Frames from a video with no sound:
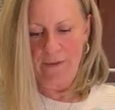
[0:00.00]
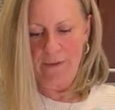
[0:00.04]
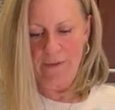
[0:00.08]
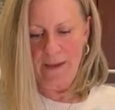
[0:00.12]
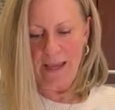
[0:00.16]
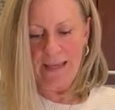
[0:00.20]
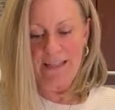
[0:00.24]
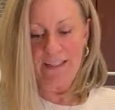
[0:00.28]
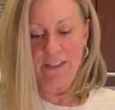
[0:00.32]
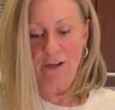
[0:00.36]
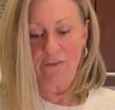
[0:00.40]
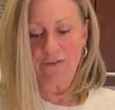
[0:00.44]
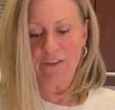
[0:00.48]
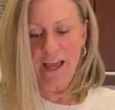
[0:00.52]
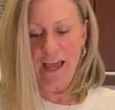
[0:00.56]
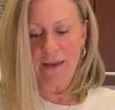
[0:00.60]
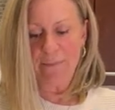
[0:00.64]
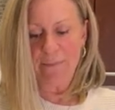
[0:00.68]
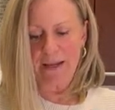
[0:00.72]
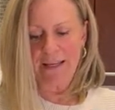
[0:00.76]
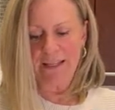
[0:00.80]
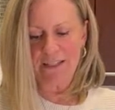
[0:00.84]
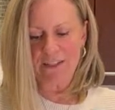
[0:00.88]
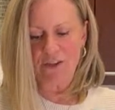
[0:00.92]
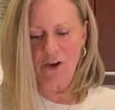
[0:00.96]
I still have to add
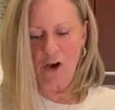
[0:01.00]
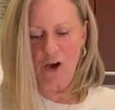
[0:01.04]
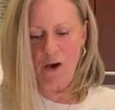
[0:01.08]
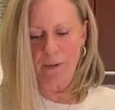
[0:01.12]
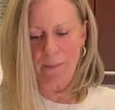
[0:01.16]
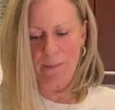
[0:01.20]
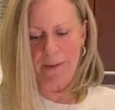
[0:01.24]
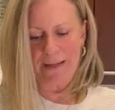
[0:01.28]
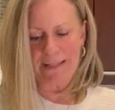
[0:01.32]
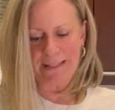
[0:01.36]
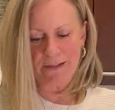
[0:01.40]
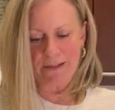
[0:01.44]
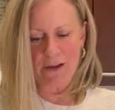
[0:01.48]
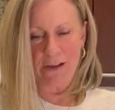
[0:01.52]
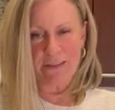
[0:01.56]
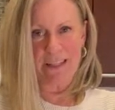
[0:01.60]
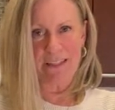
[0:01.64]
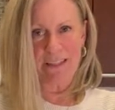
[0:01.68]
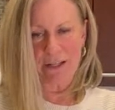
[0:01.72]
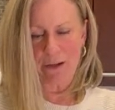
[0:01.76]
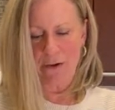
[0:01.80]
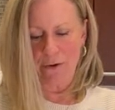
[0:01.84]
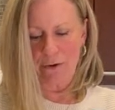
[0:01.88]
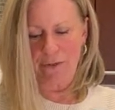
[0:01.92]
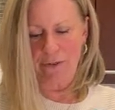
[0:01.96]
my salt, but my salt doesn't go